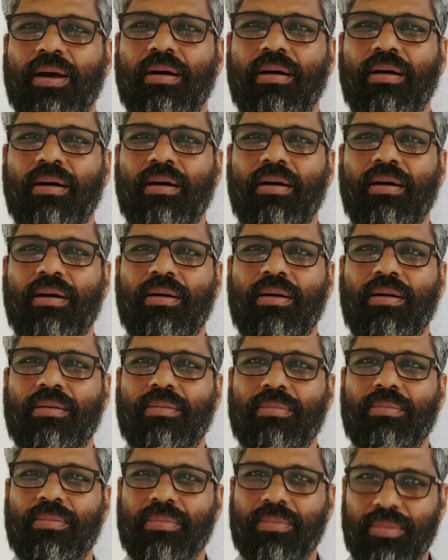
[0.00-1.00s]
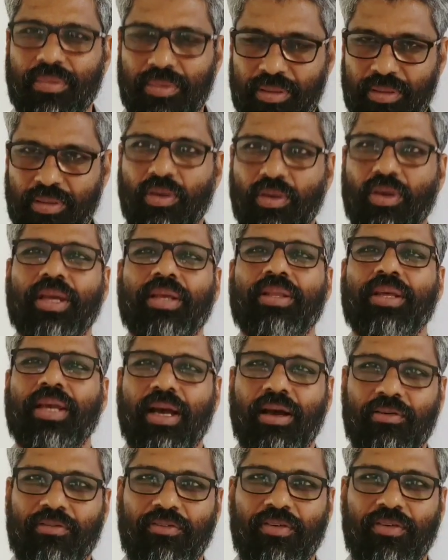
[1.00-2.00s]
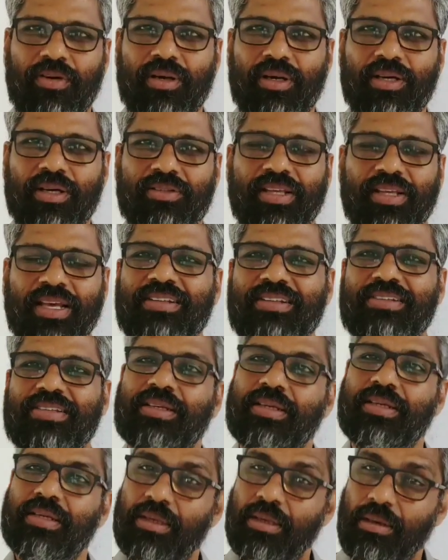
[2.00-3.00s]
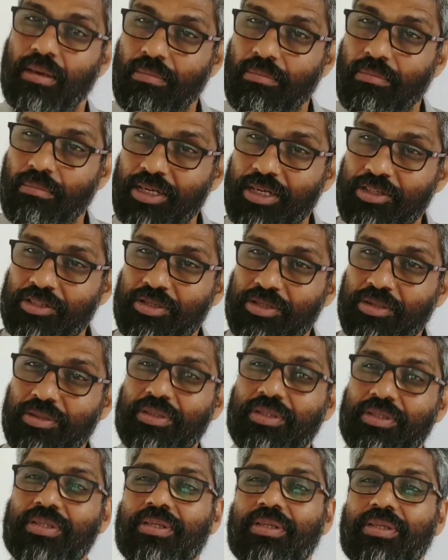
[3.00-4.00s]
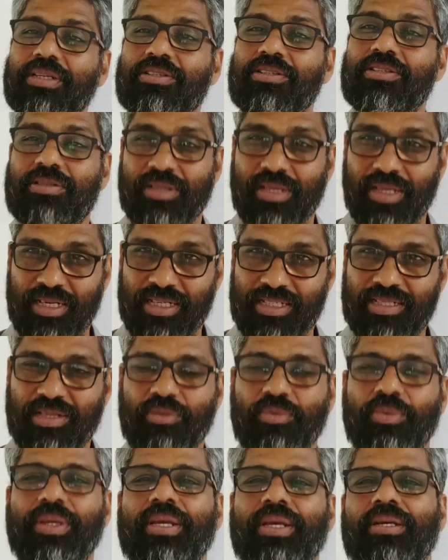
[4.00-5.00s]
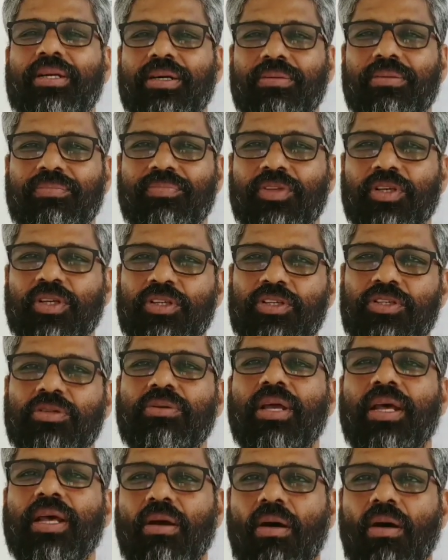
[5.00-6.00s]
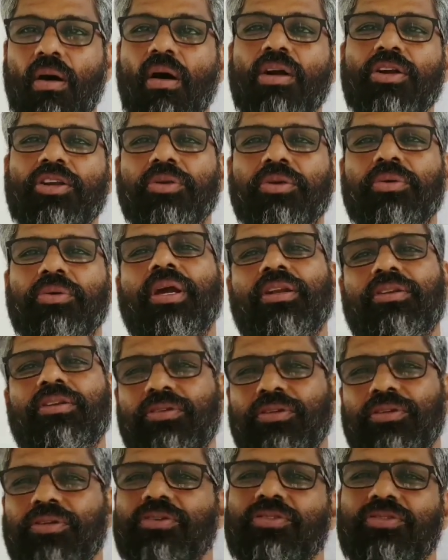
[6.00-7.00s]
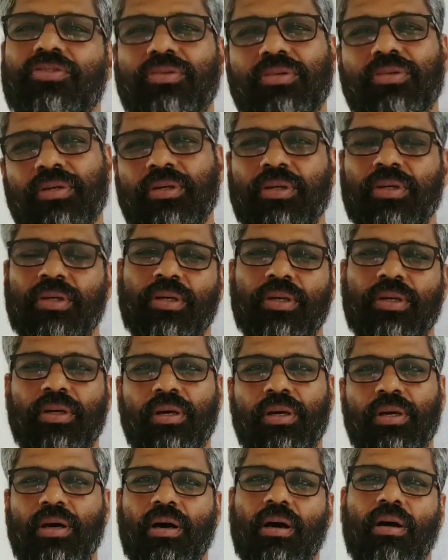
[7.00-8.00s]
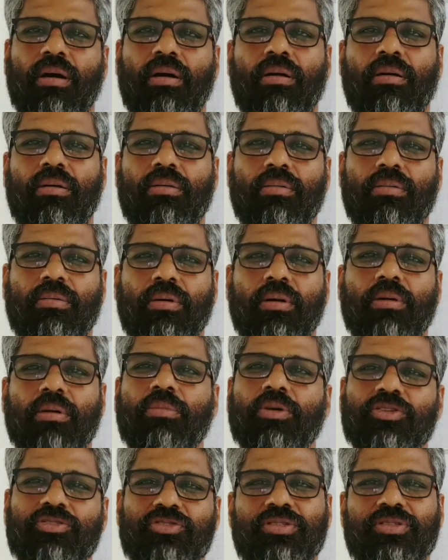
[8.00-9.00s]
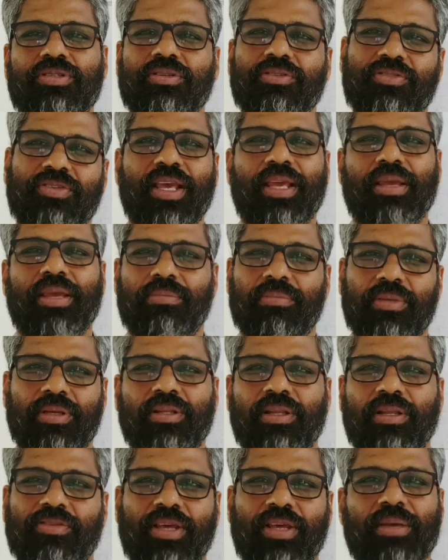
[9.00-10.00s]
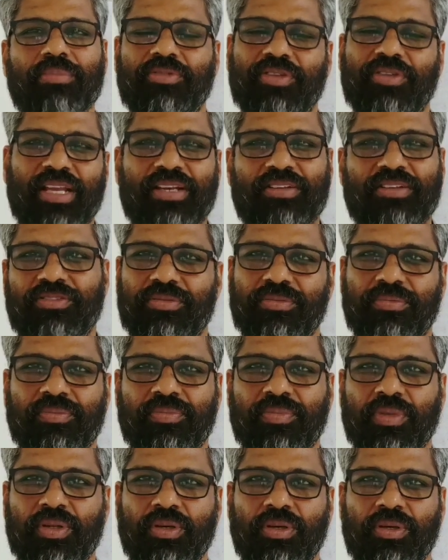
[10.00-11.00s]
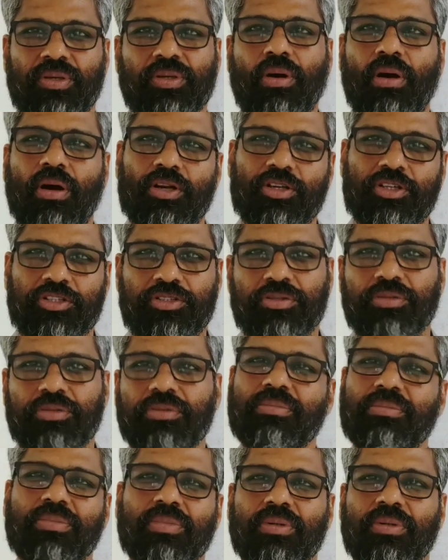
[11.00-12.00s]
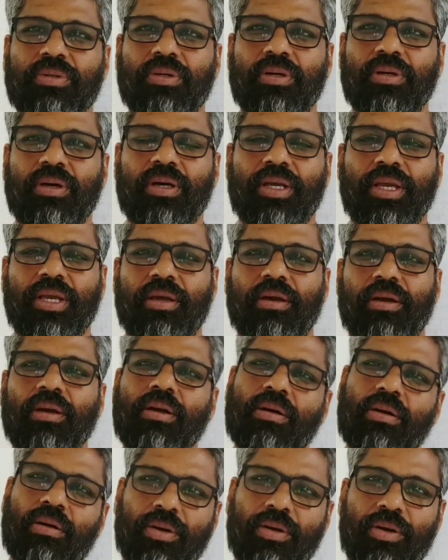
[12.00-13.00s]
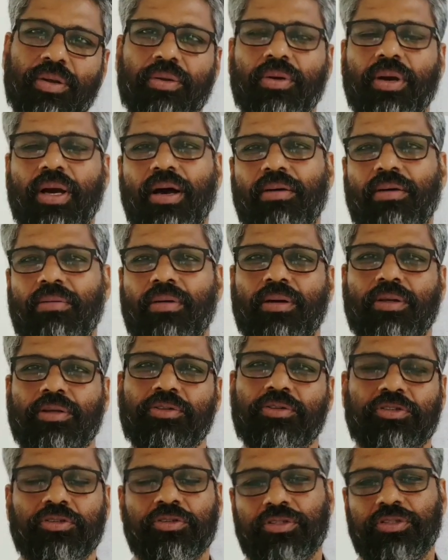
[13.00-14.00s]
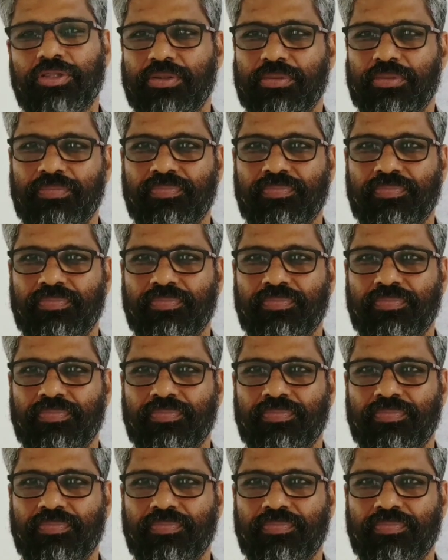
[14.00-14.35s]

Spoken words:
Okay, they have a sense. But should is a little weaker. Should and ought you can use almost same in the same sense. You ought to, okay, or you have, or you should.